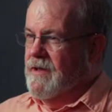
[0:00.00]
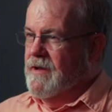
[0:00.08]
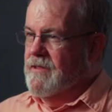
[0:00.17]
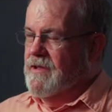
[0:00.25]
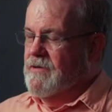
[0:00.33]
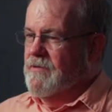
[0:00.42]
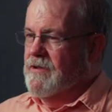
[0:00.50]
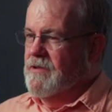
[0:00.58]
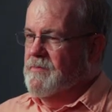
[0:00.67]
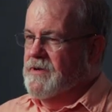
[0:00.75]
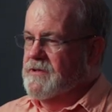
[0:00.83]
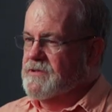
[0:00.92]
And I think one of
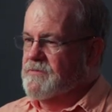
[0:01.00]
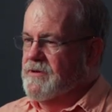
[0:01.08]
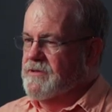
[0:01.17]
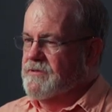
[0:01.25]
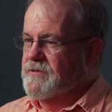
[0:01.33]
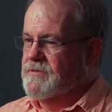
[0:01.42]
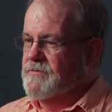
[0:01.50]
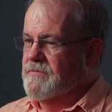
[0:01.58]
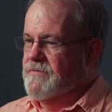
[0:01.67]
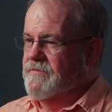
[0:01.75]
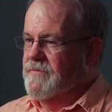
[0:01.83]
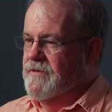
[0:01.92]
the biggest ones,
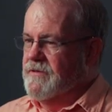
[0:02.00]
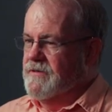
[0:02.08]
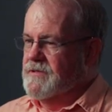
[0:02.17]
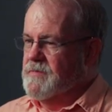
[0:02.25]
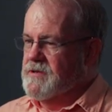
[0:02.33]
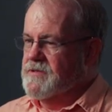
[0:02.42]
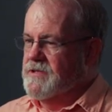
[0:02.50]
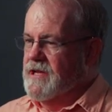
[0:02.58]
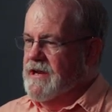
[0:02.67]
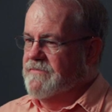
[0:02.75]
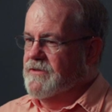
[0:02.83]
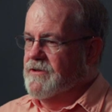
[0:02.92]
especially in
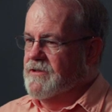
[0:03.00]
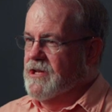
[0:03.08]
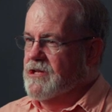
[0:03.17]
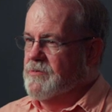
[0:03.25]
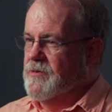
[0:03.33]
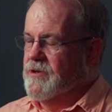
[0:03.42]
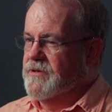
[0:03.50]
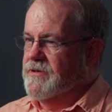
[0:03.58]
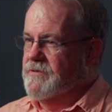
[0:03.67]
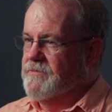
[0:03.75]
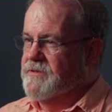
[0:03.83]
Africa and Latin America,